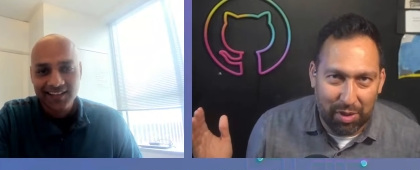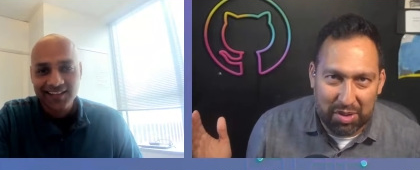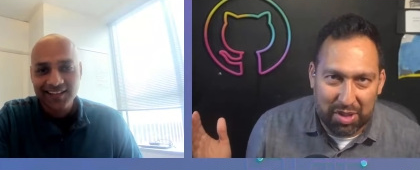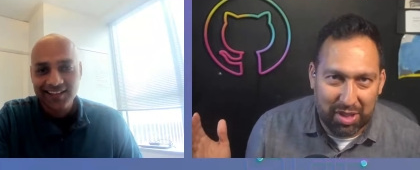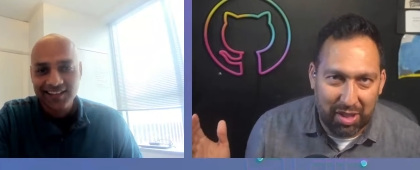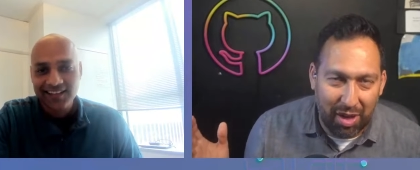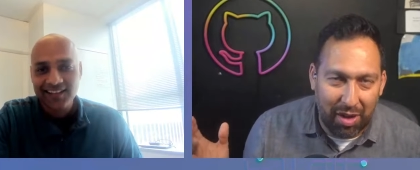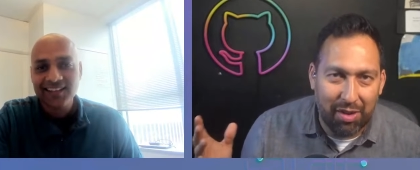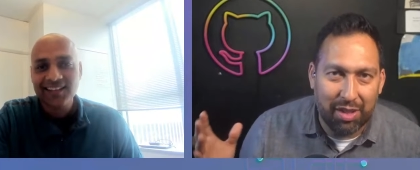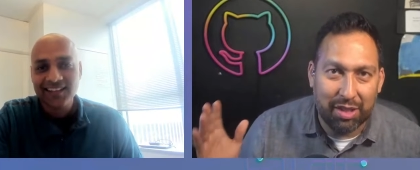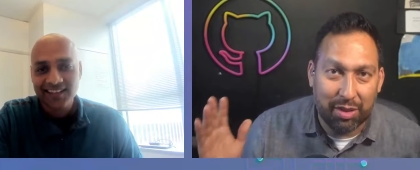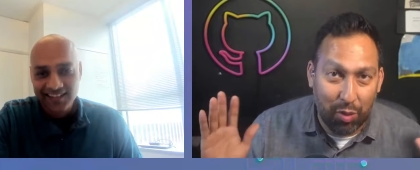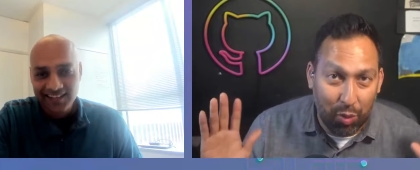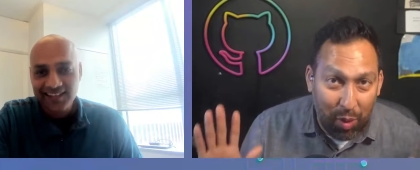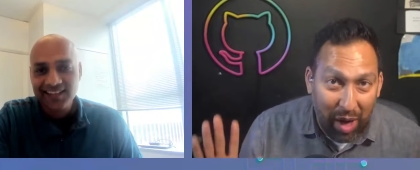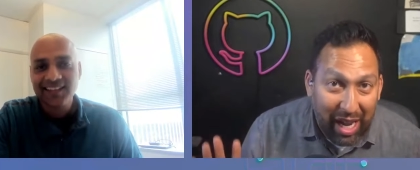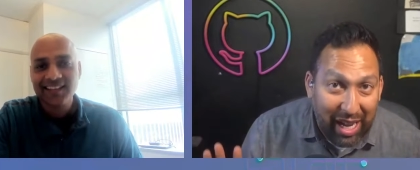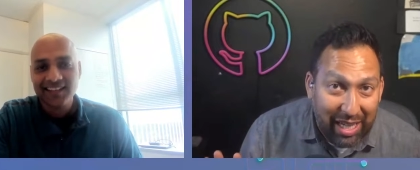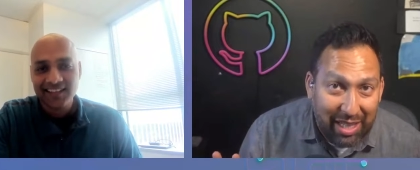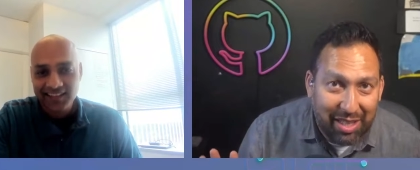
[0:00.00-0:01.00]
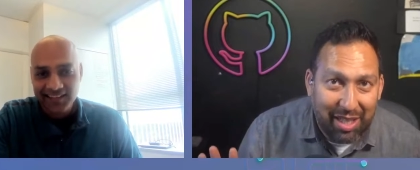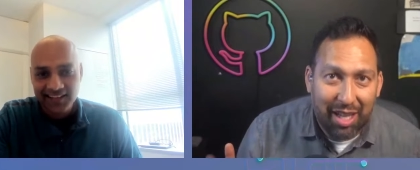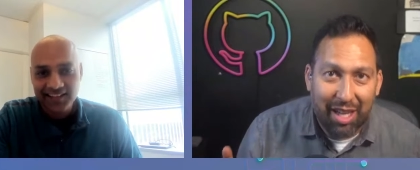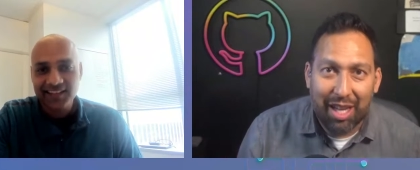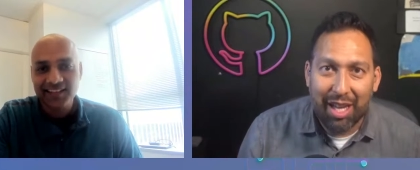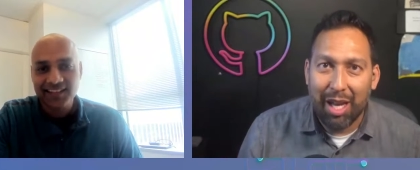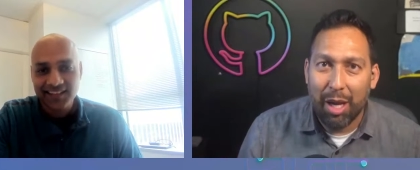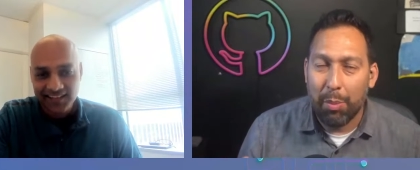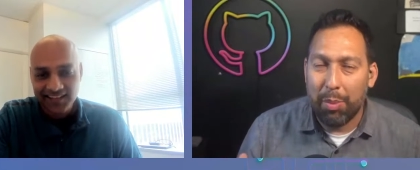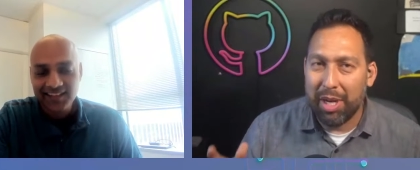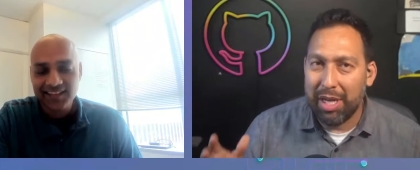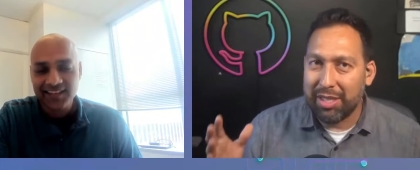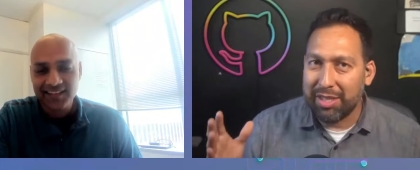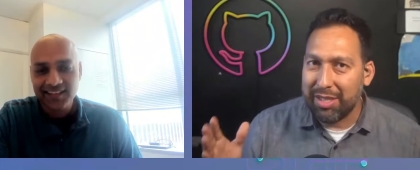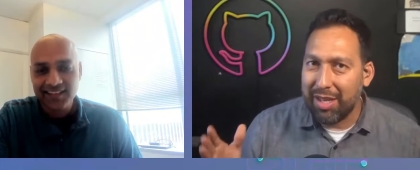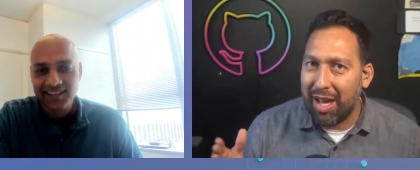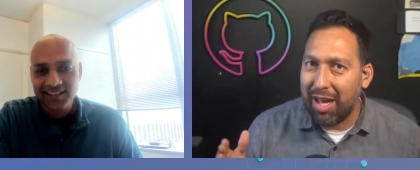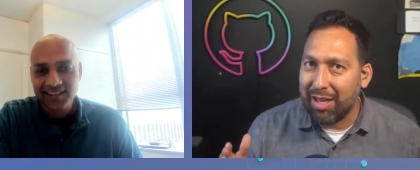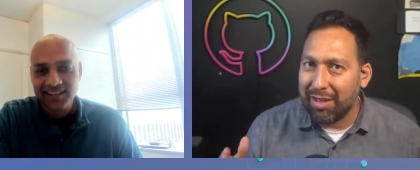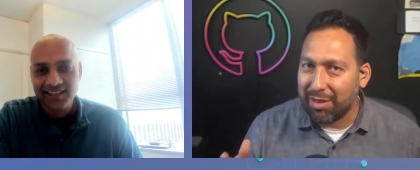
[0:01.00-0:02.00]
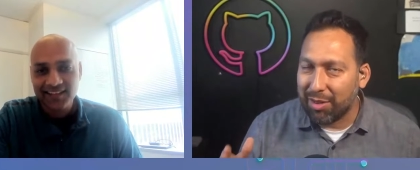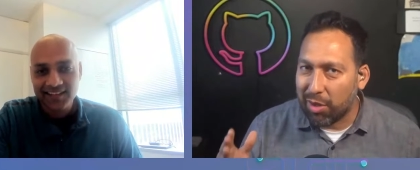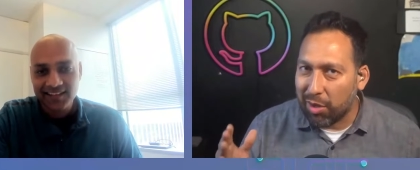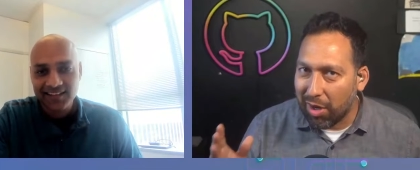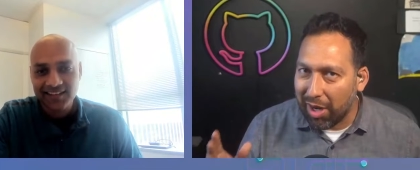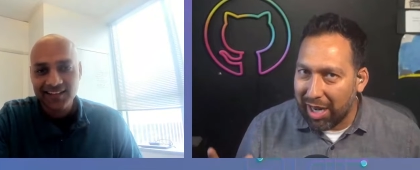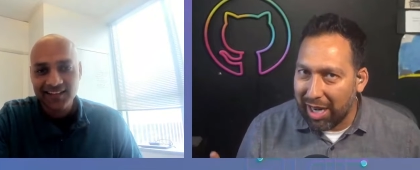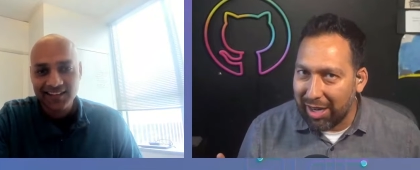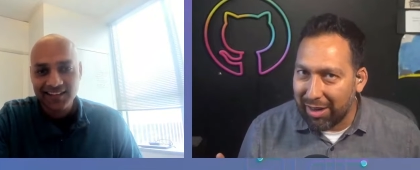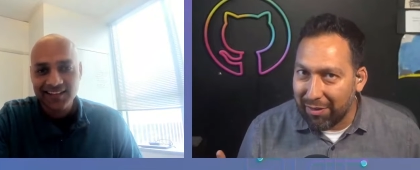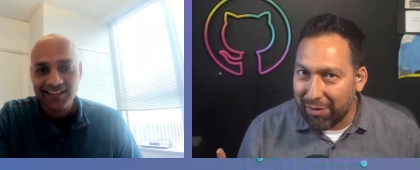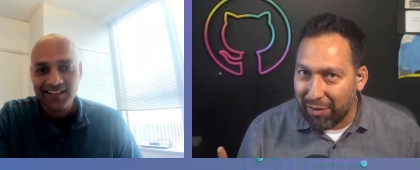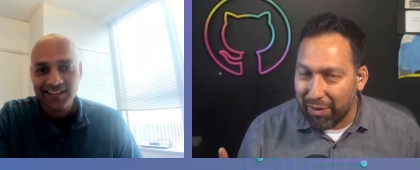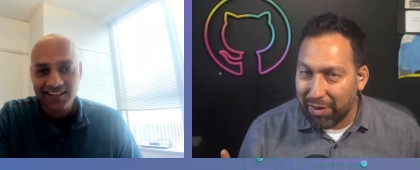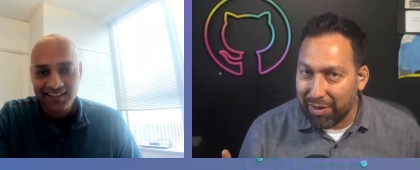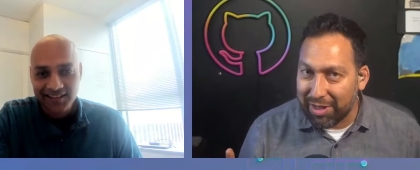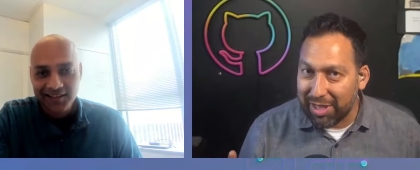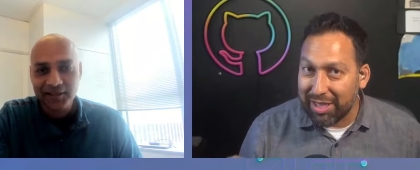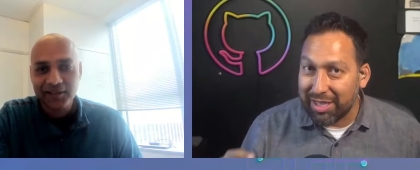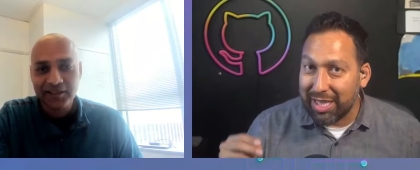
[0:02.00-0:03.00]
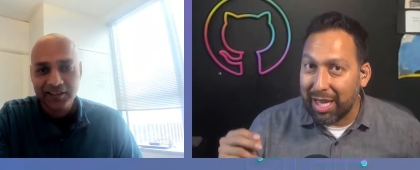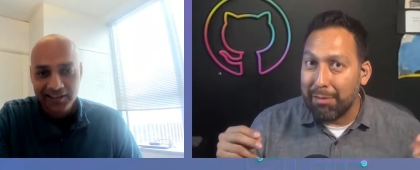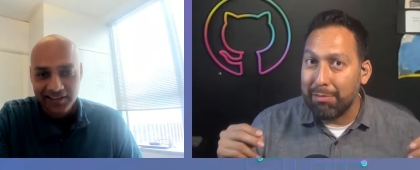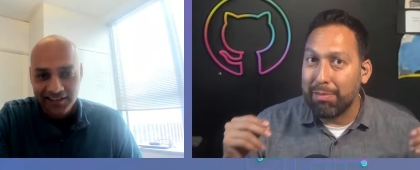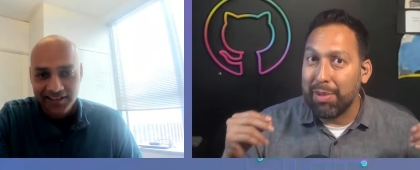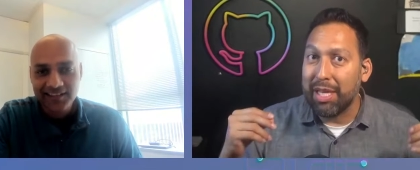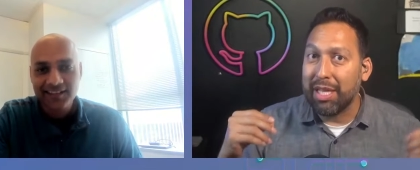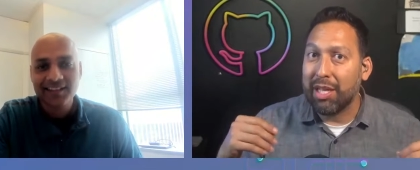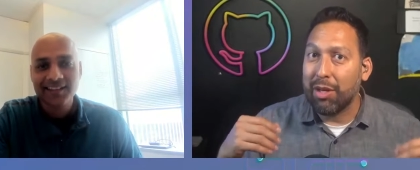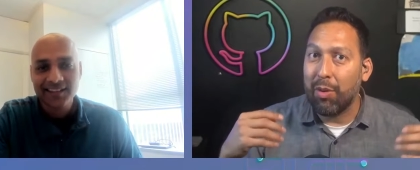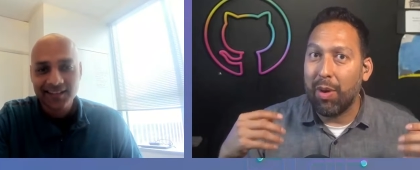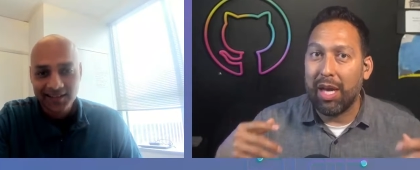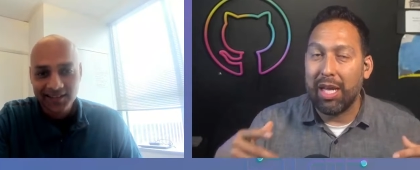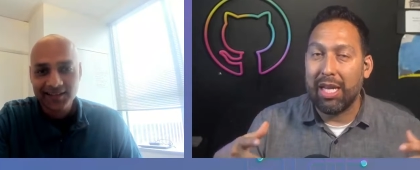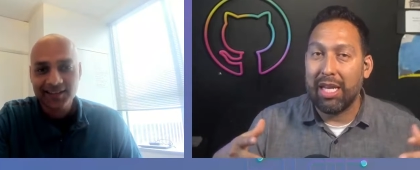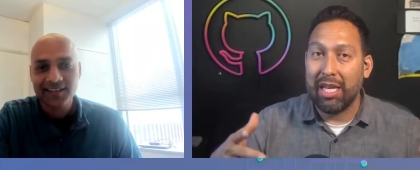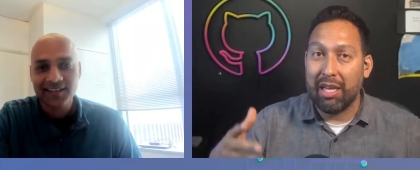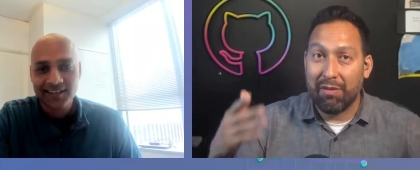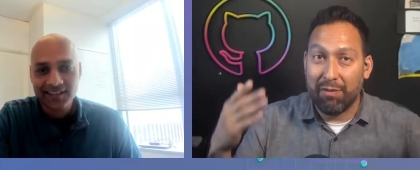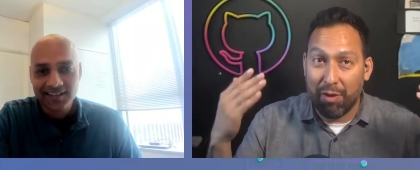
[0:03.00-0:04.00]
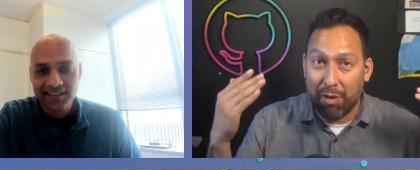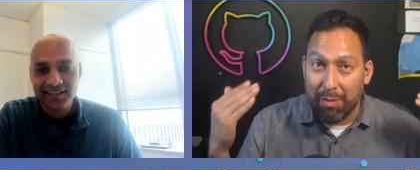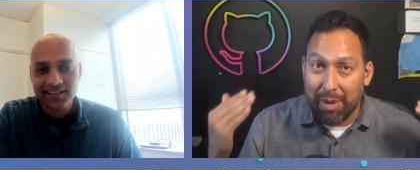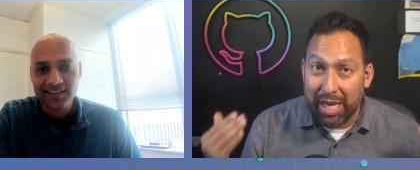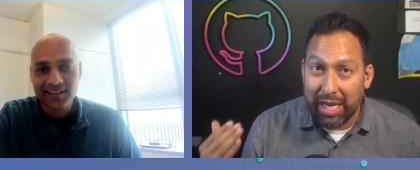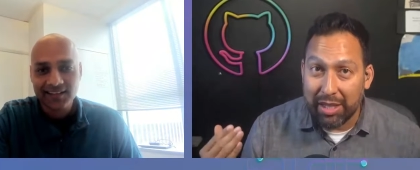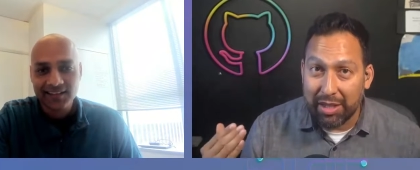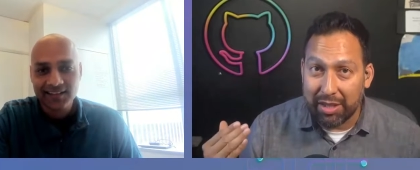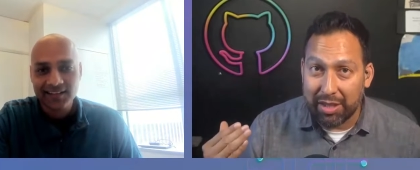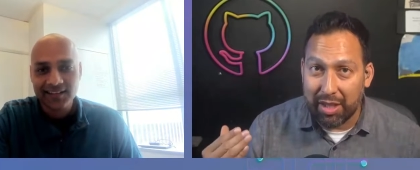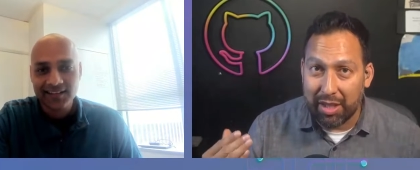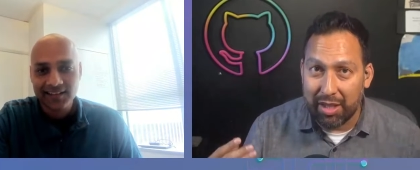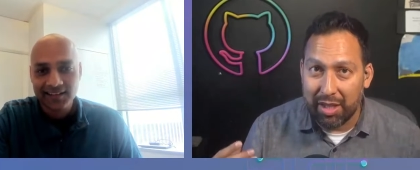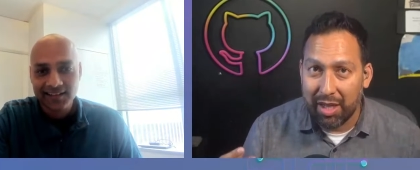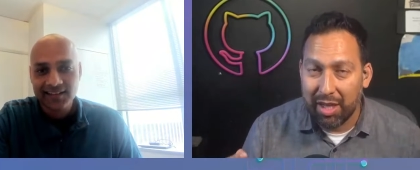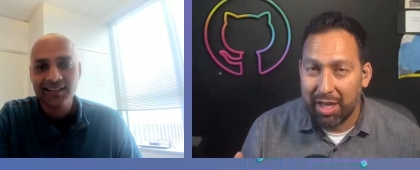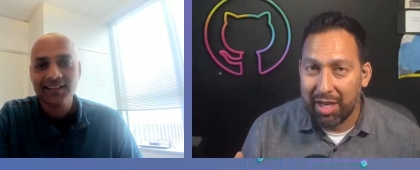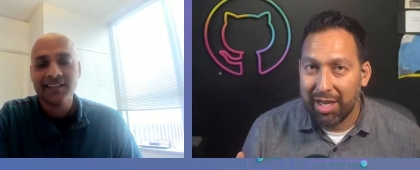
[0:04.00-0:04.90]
Speaker 1: OCR is great, but it's not great for disambiguating information.